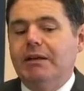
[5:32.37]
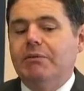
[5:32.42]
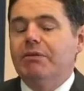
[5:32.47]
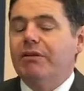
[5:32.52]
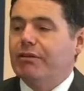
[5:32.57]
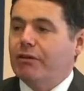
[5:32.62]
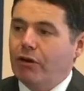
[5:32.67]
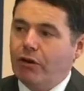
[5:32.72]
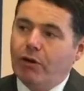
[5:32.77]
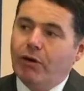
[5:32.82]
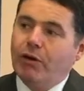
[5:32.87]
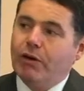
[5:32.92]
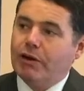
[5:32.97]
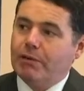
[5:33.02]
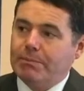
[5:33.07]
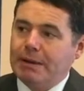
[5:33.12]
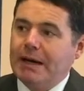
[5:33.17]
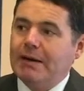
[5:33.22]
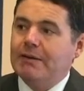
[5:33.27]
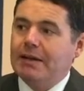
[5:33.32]
it was all
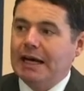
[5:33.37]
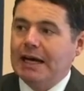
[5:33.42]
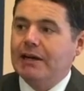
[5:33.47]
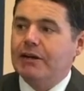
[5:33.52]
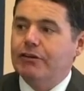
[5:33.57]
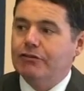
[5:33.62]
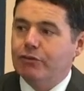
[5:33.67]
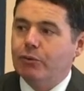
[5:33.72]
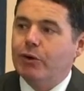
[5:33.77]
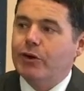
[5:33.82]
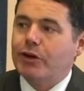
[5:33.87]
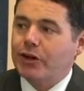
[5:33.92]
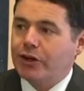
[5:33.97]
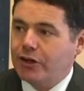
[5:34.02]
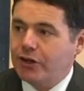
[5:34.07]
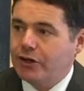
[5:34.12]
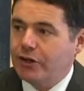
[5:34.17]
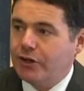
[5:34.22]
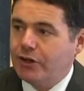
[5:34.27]
about lack of work,